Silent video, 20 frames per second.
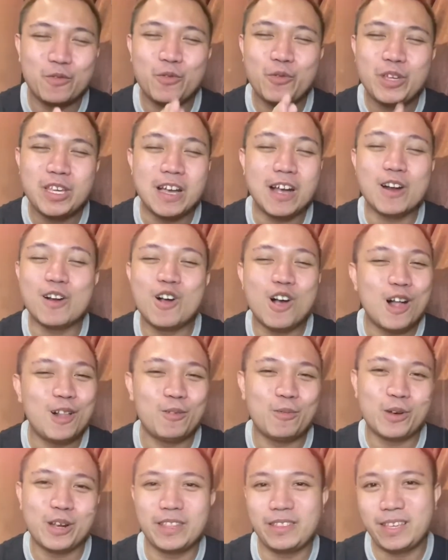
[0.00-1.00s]
We are all
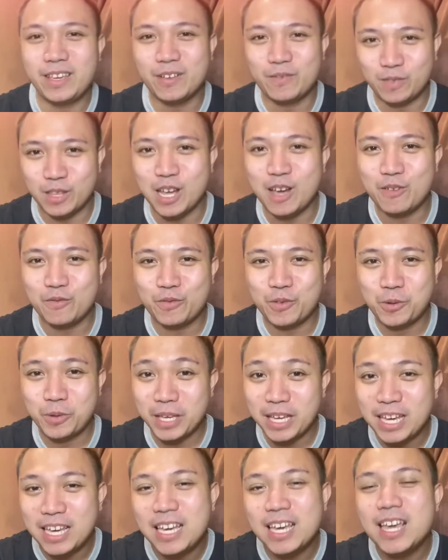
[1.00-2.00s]
worthy of love,
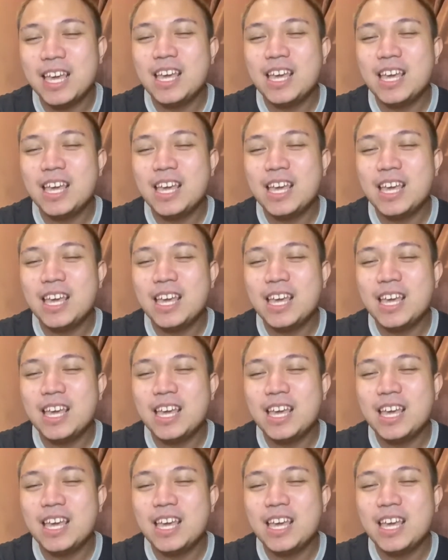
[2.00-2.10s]
okay?